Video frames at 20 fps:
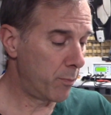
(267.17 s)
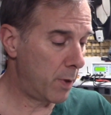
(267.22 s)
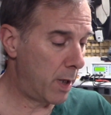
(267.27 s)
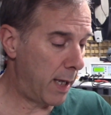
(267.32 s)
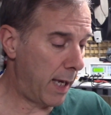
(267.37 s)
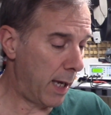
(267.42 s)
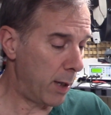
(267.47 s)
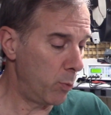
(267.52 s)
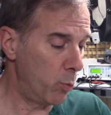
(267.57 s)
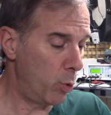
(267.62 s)

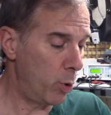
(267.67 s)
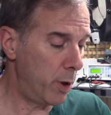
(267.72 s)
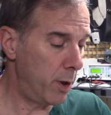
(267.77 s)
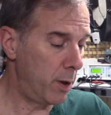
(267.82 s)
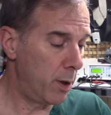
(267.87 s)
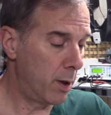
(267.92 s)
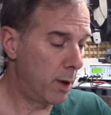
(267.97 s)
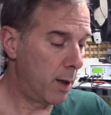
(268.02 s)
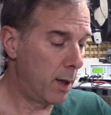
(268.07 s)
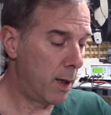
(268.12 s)

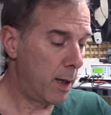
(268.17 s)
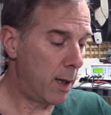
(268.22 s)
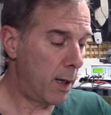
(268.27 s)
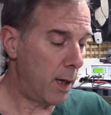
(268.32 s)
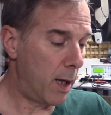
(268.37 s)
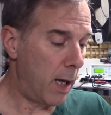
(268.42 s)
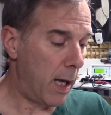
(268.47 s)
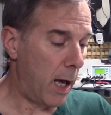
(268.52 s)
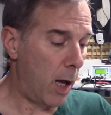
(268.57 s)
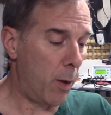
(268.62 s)
Kenwood,
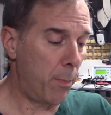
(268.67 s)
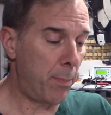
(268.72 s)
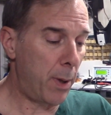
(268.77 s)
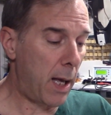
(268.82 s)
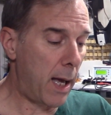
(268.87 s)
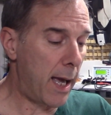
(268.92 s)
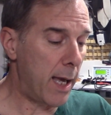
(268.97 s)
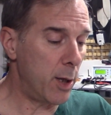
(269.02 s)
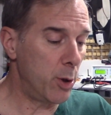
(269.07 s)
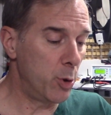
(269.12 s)

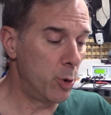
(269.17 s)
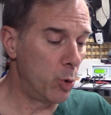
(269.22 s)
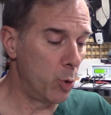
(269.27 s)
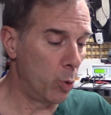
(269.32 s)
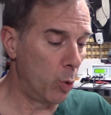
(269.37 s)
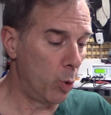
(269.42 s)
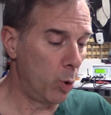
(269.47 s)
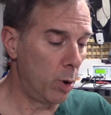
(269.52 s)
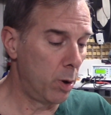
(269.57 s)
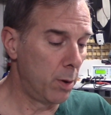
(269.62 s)
Alpine,
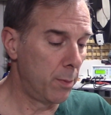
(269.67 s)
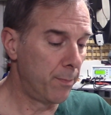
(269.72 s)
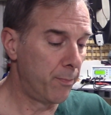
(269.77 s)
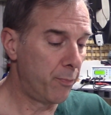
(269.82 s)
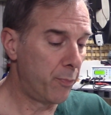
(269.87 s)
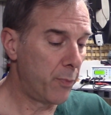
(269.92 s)
Dual,